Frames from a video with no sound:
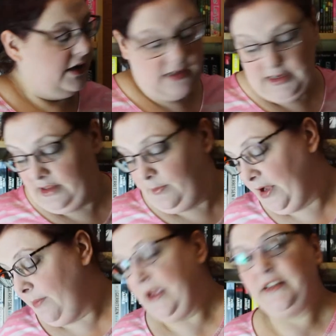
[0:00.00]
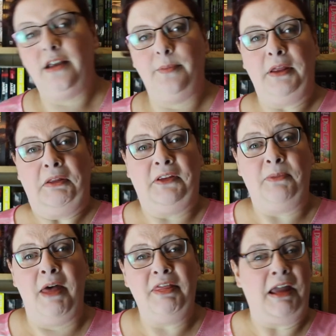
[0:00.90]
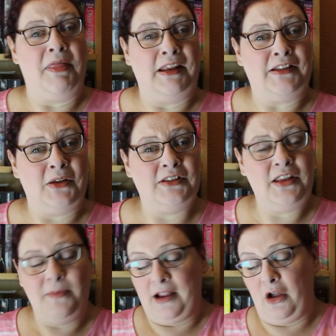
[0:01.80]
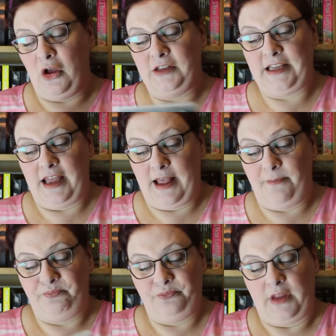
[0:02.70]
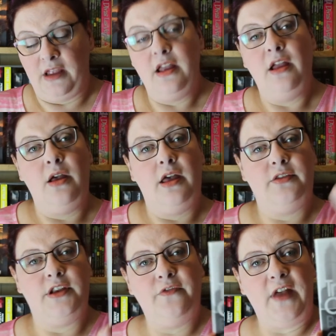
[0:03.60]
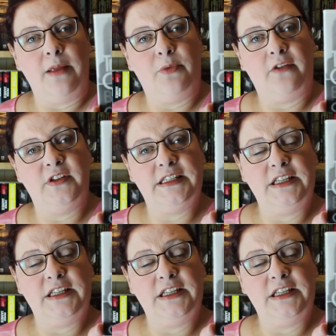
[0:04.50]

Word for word: Another book I picked up this month, and there's lots of them. I got the novella Breakfast at